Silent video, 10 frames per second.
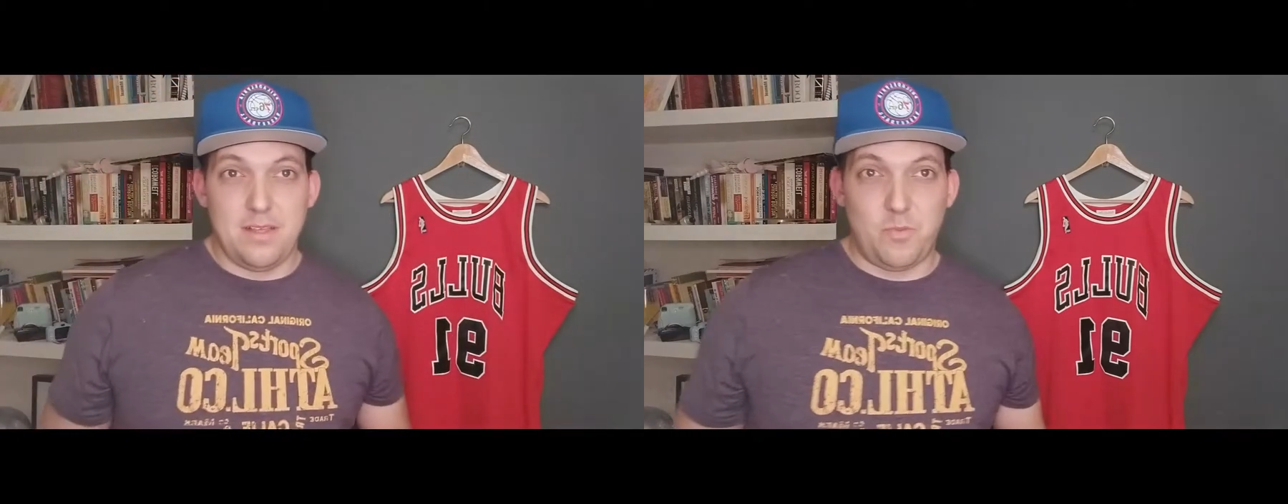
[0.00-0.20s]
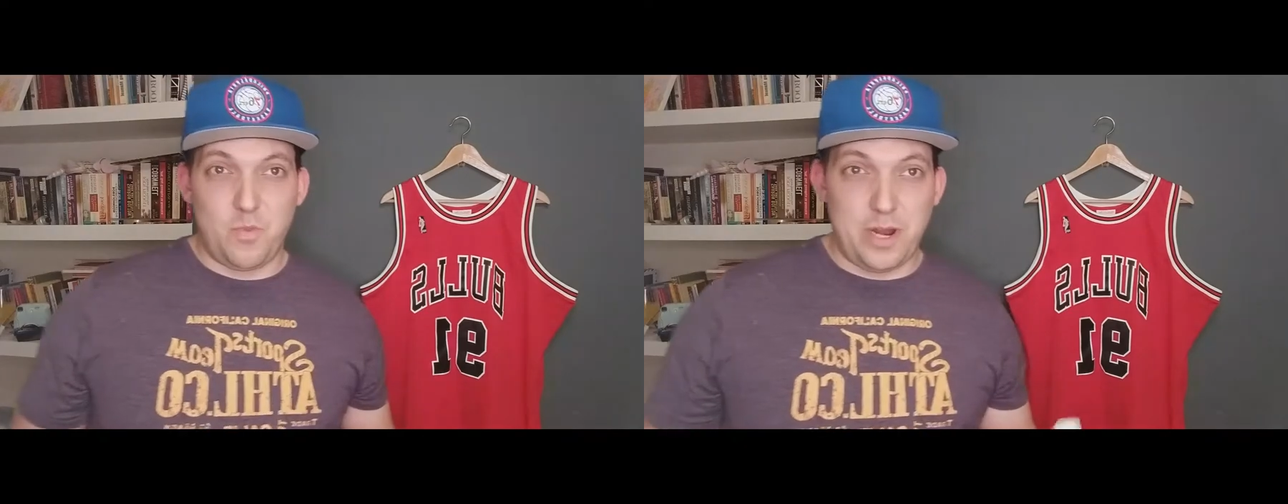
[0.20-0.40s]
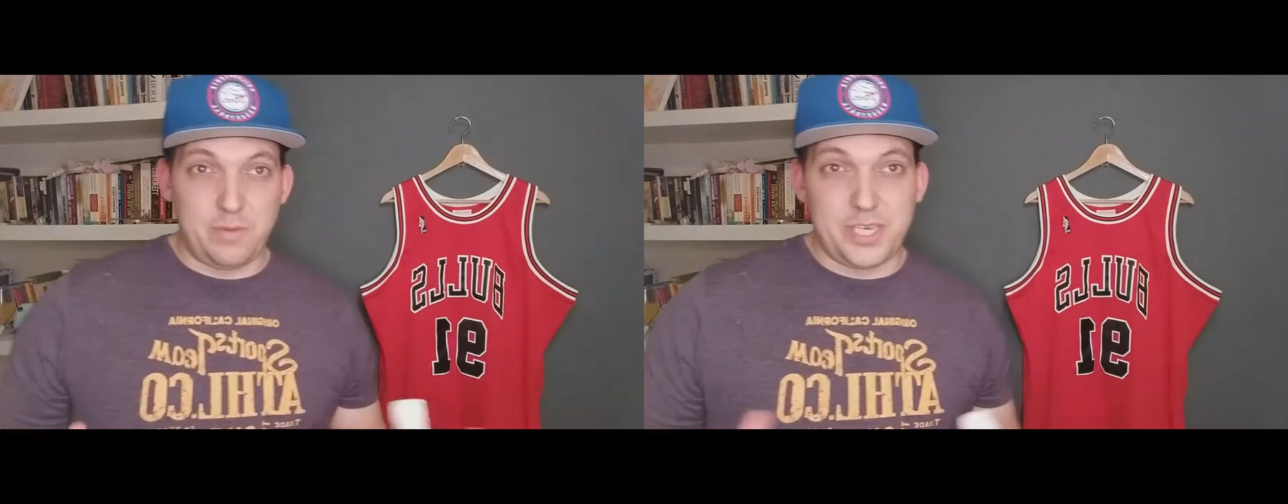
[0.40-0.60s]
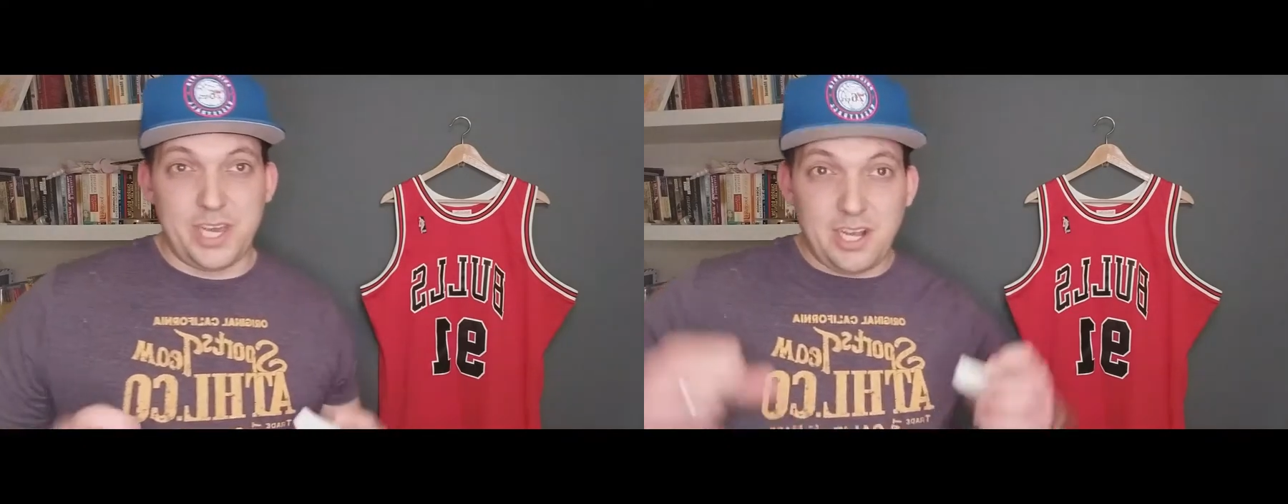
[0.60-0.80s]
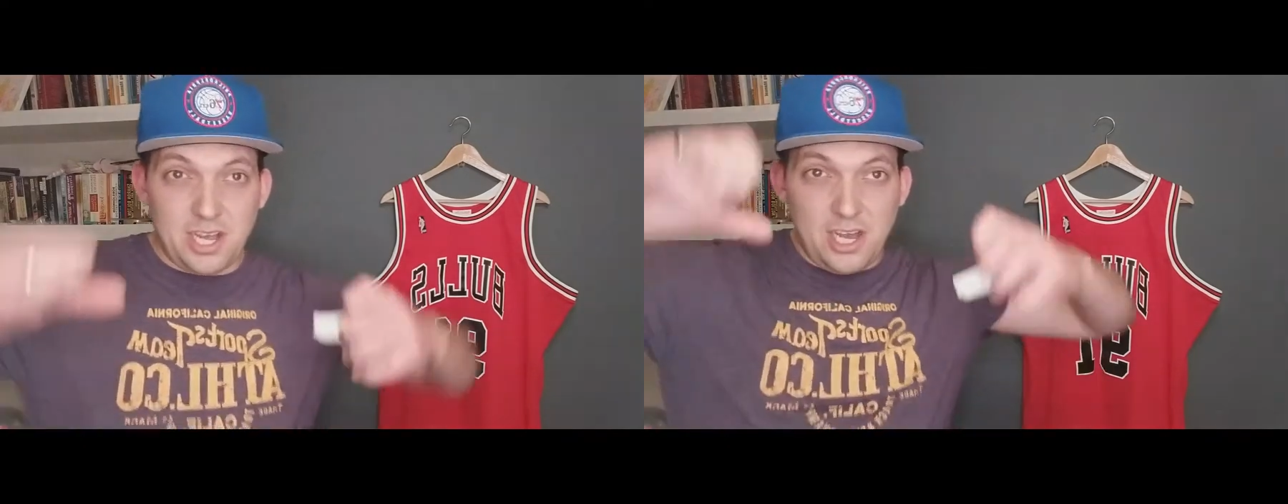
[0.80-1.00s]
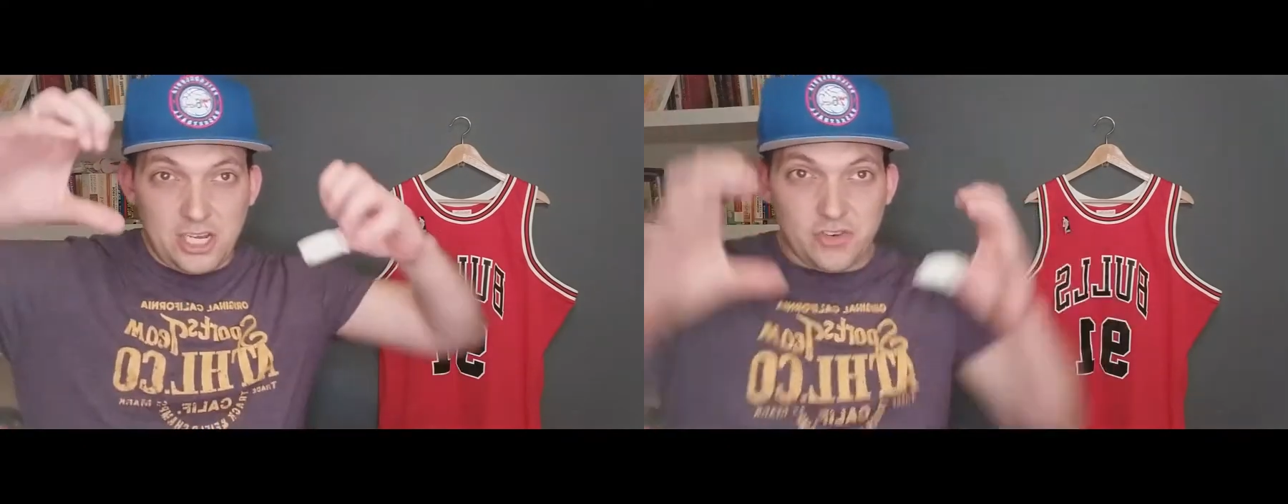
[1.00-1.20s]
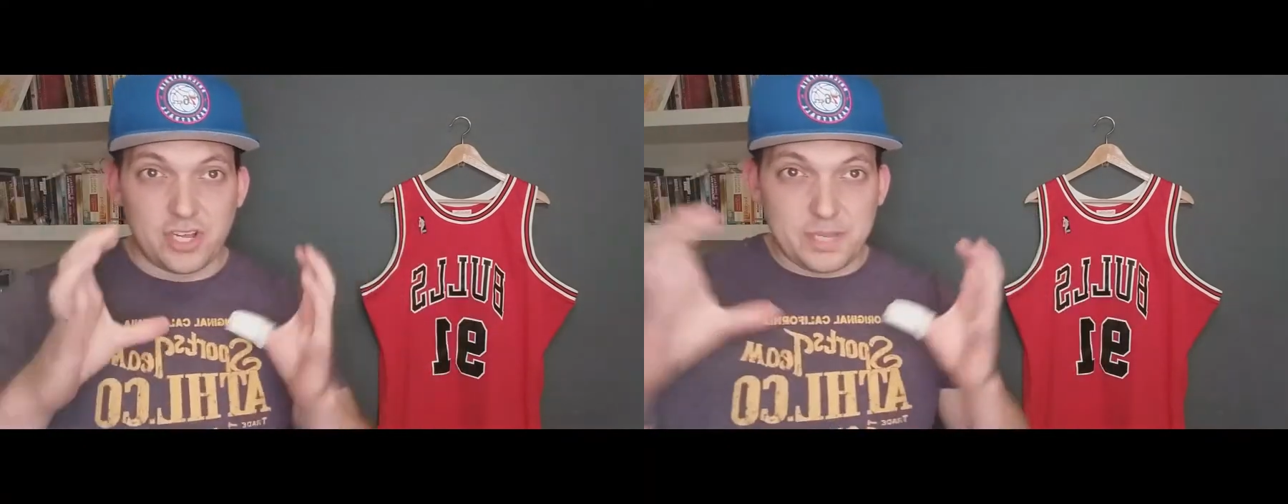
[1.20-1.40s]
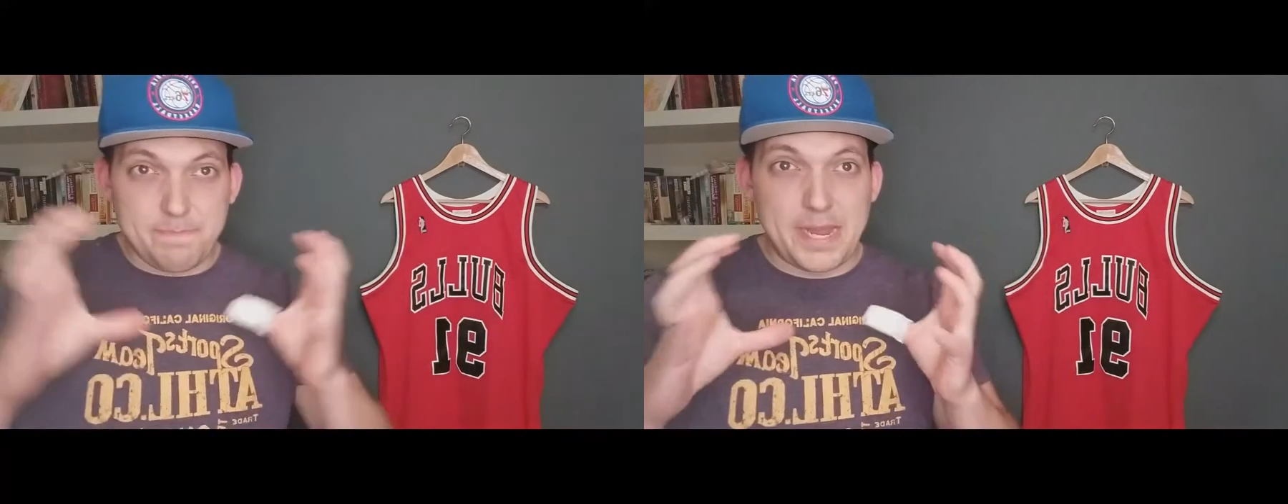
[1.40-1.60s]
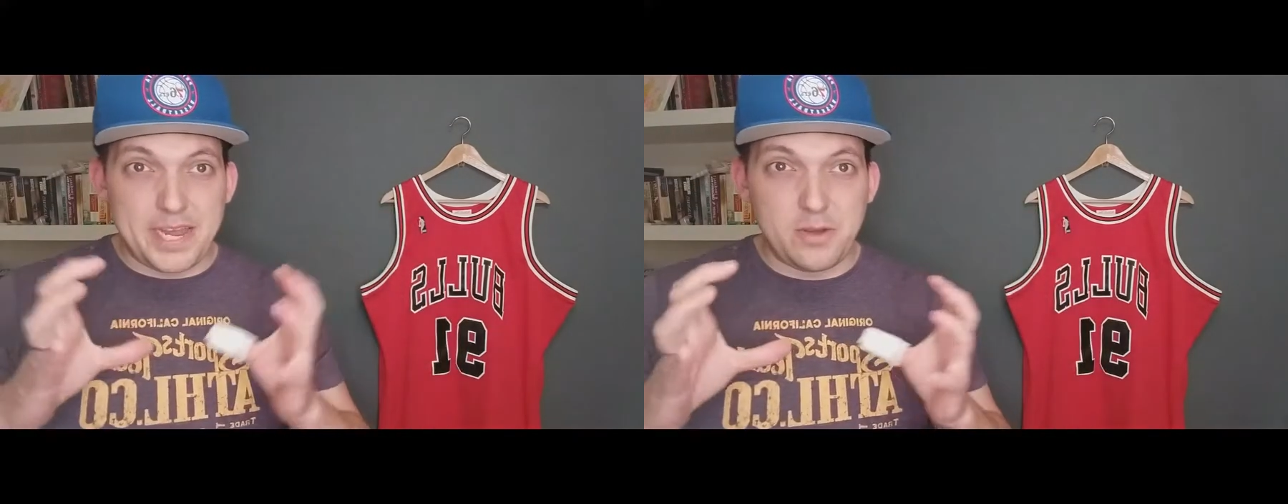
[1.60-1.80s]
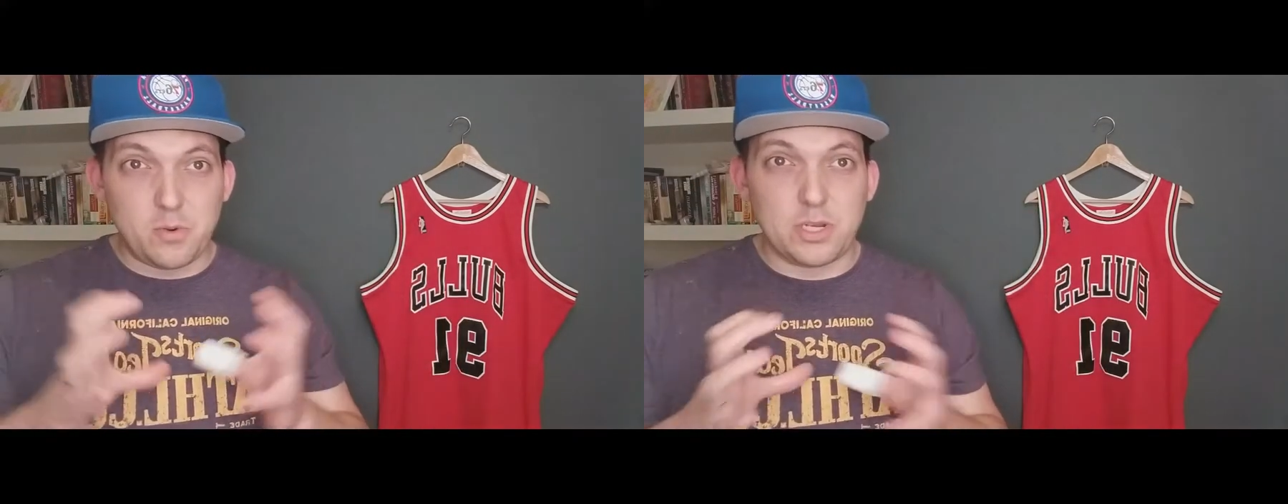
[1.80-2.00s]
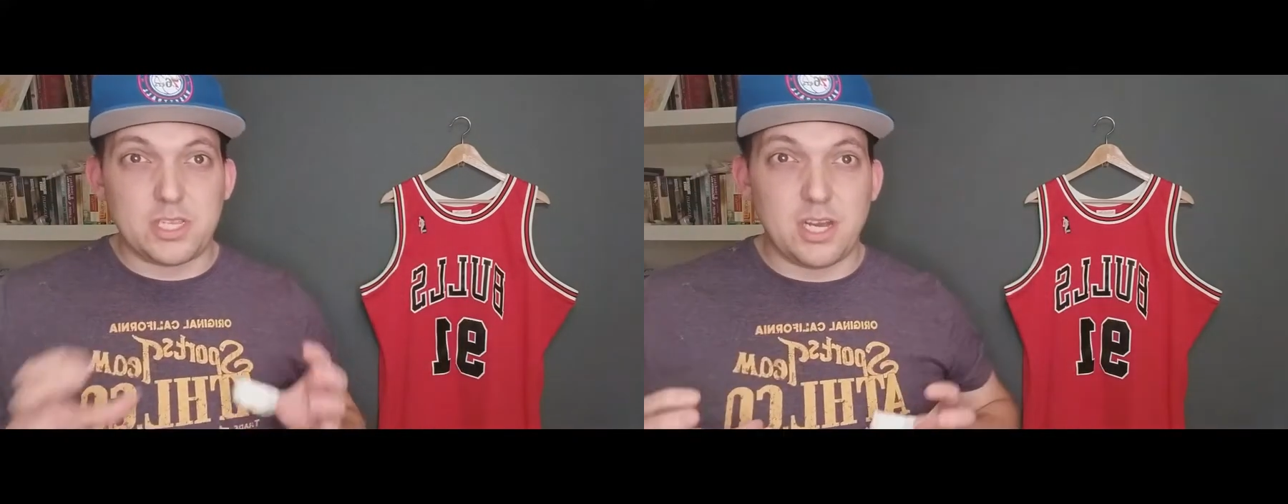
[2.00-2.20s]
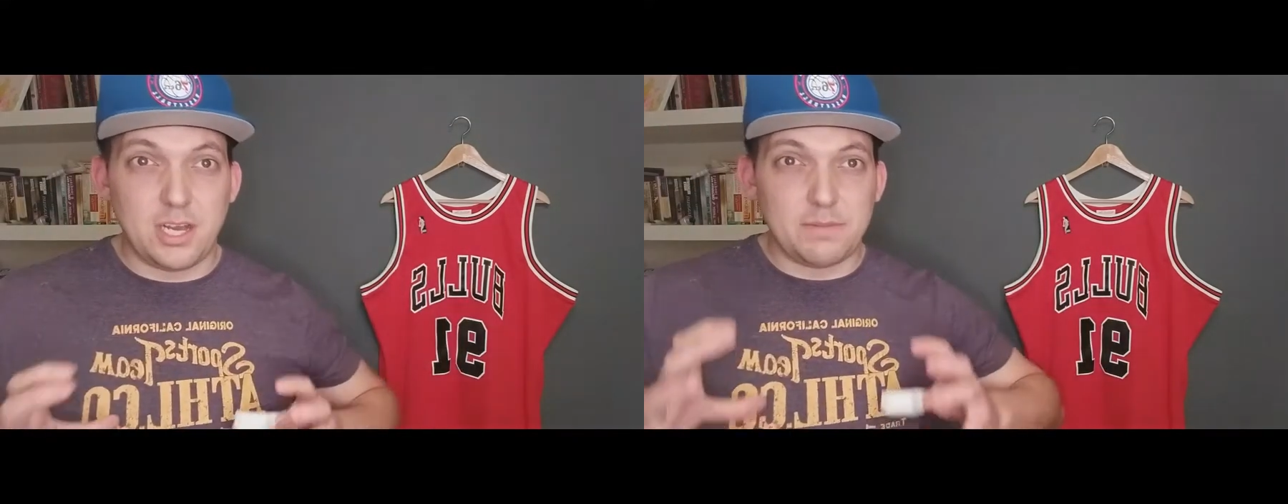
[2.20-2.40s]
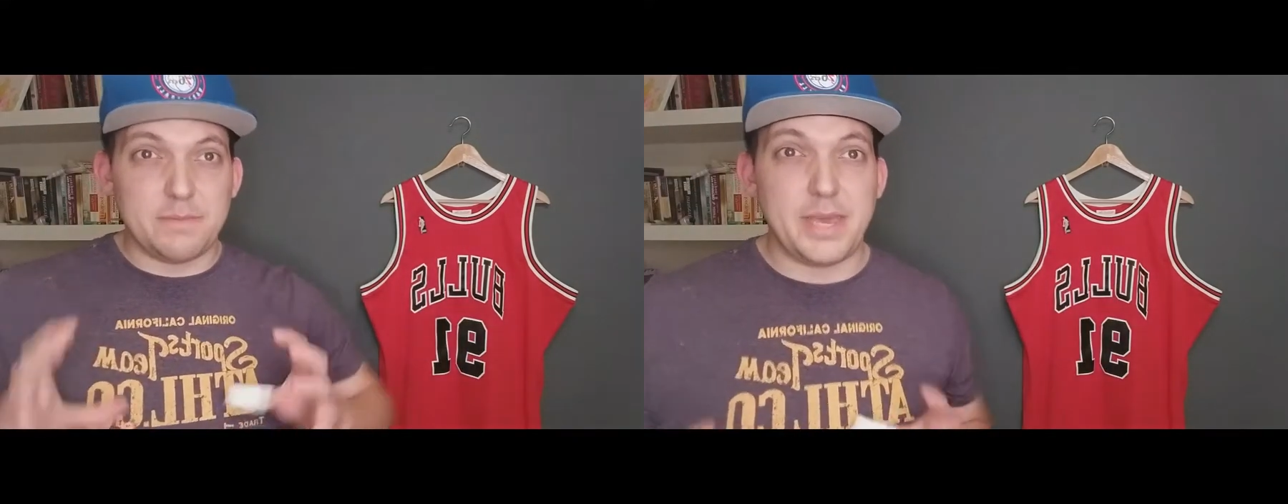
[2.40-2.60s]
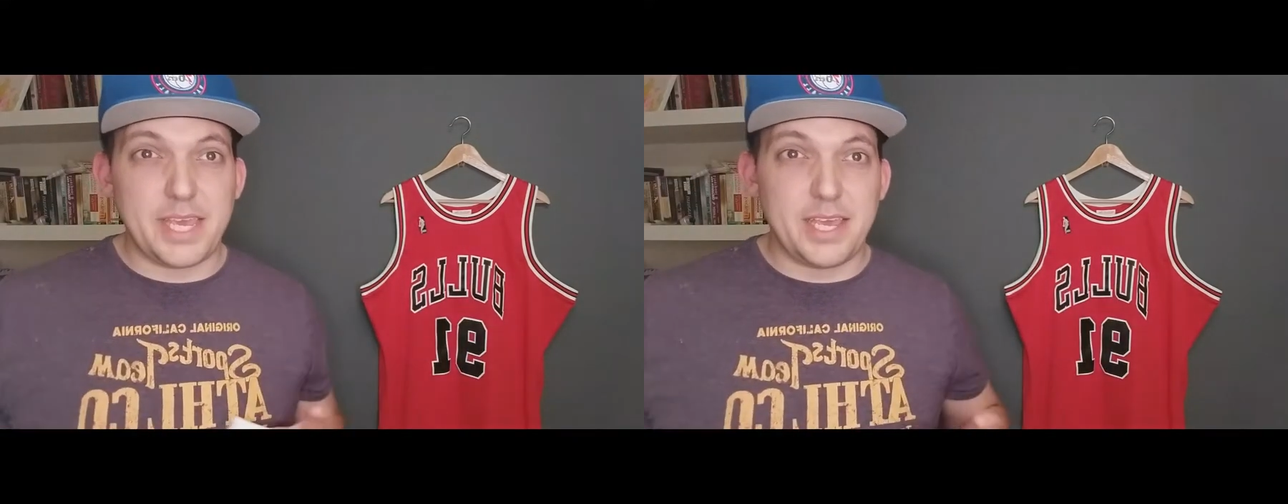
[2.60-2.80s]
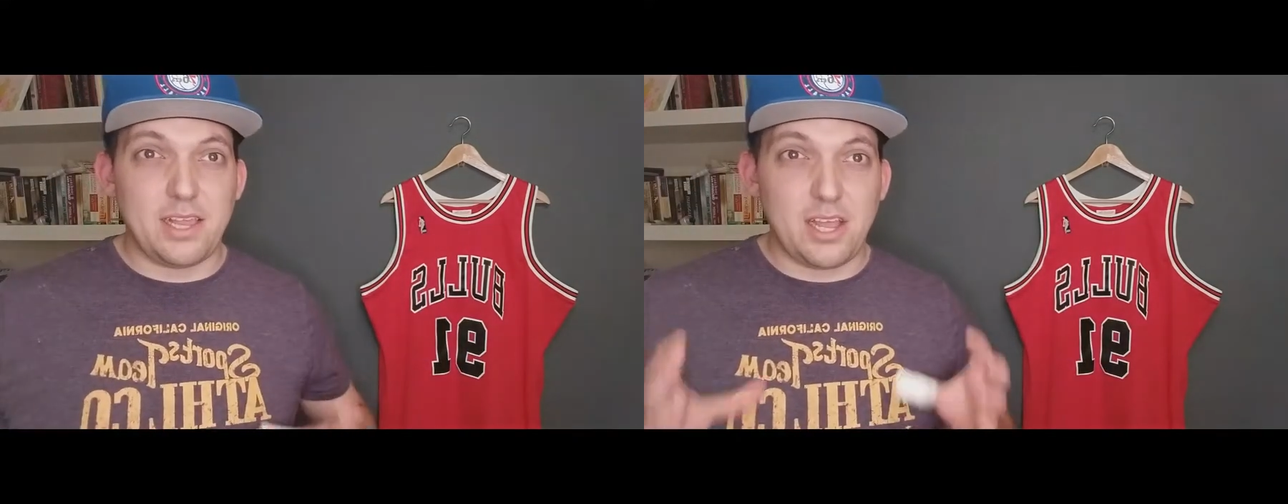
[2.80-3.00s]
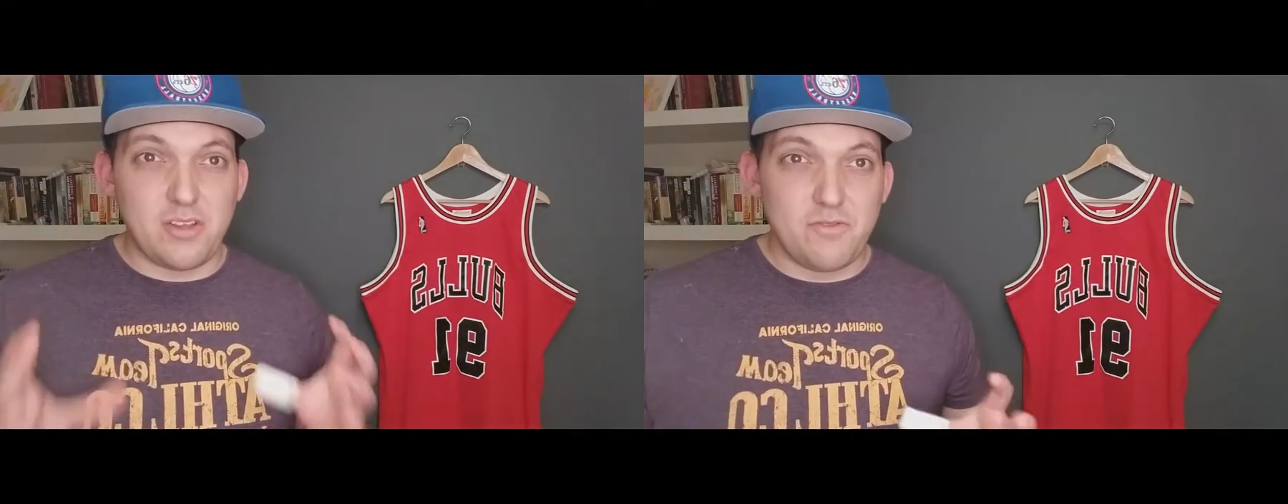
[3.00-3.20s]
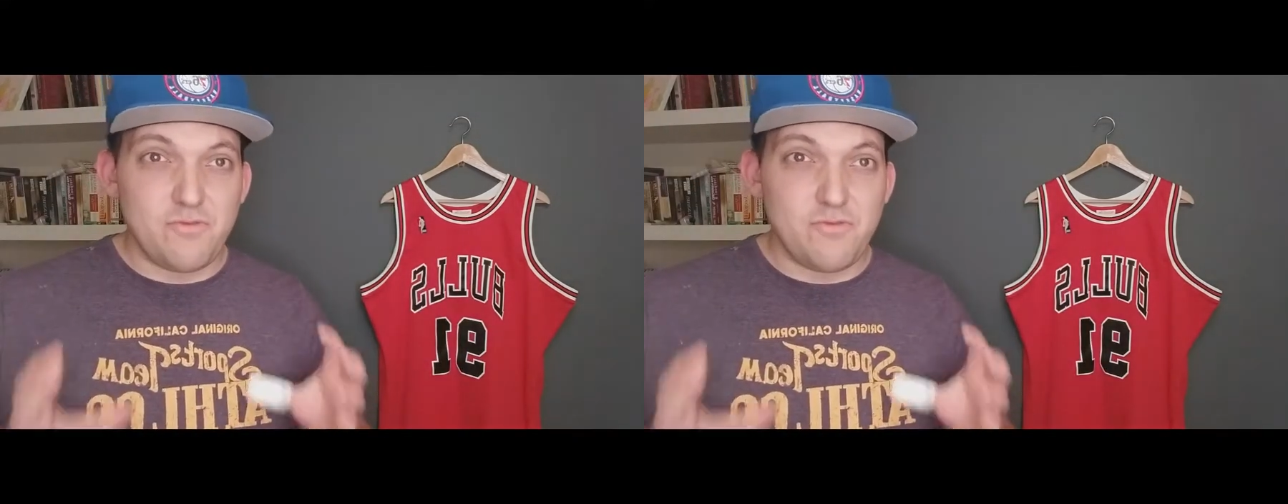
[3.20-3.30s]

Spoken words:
When I was younger, I tried to bend it all the time to make it like